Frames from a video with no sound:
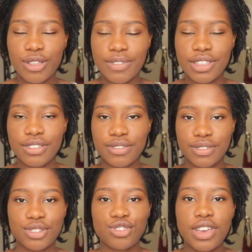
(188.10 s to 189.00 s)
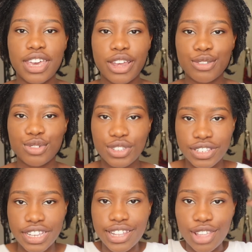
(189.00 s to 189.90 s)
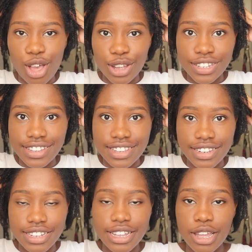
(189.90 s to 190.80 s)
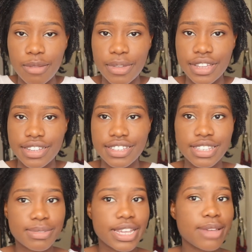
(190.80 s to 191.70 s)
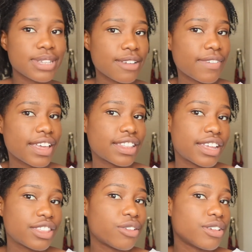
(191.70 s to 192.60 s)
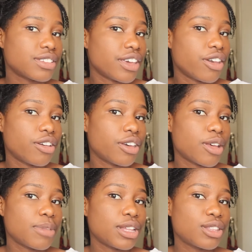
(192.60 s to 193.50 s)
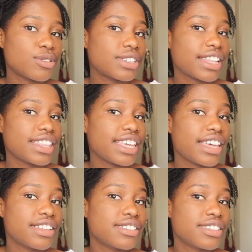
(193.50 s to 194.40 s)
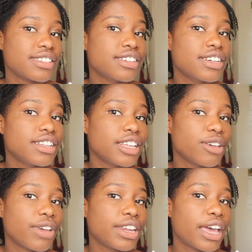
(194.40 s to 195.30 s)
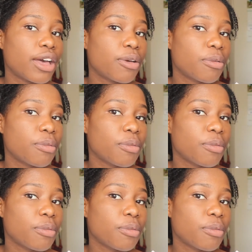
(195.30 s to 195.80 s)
of the stray hairs would just get locked in, but sometimes I find that there is hair coming loose at the ends, like right now.